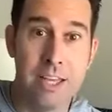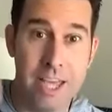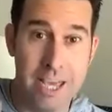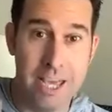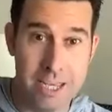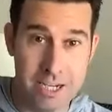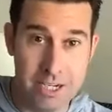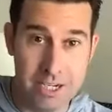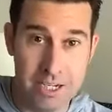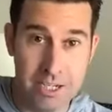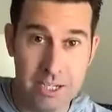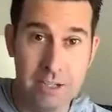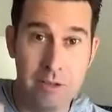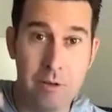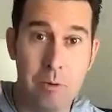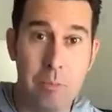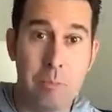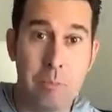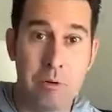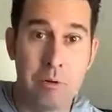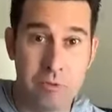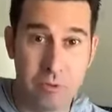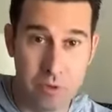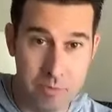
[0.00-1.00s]
edit it,
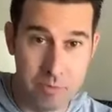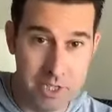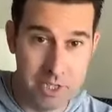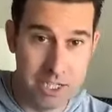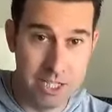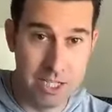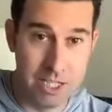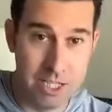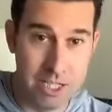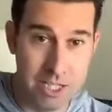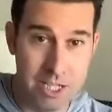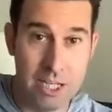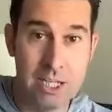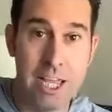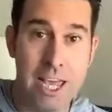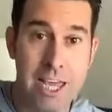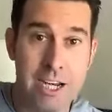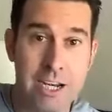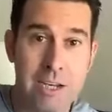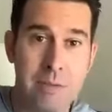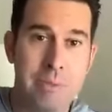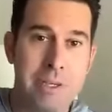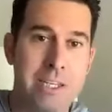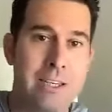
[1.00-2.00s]
perform it again,
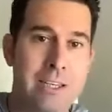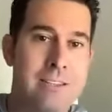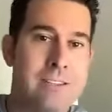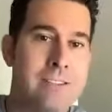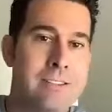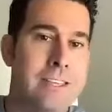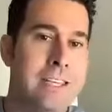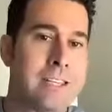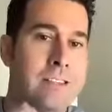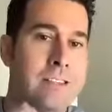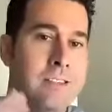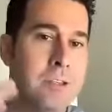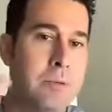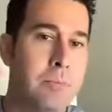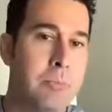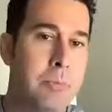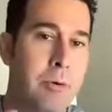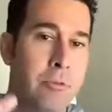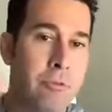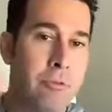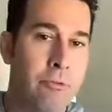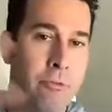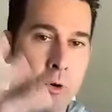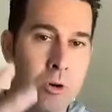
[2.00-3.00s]
edit it, because it's the
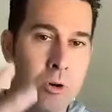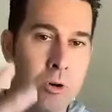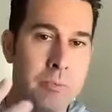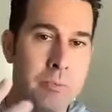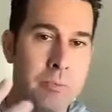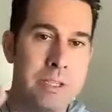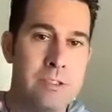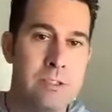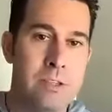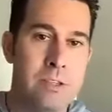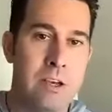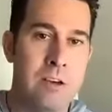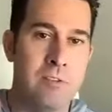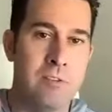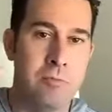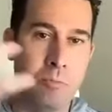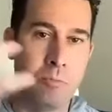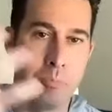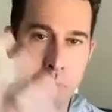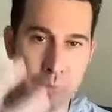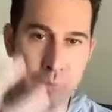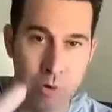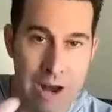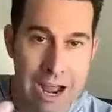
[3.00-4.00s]
performance
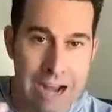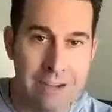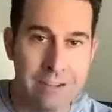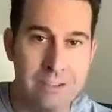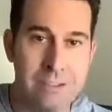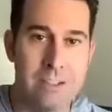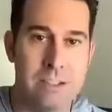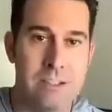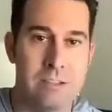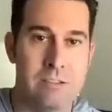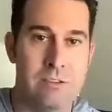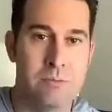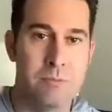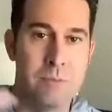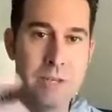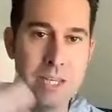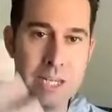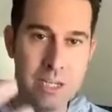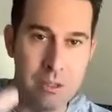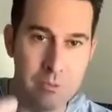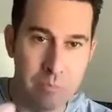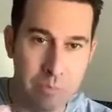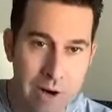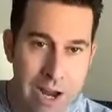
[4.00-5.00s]
of practice,
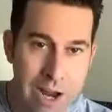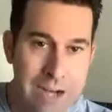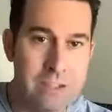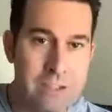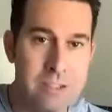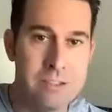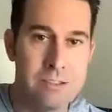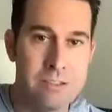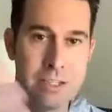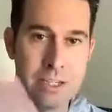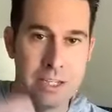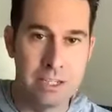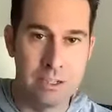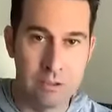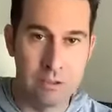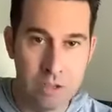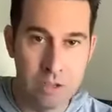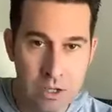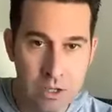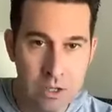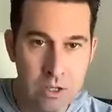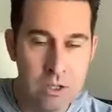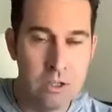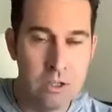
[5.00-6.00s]
meaning practicing,